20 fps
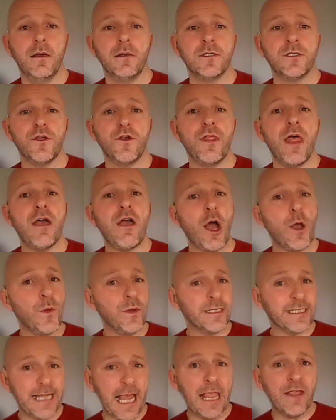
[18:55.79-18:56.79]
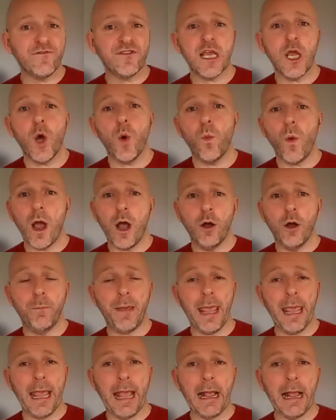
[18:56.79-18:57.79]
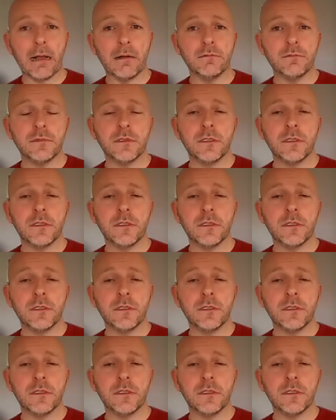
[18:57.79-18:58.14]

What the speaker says: to their own safety or well-being,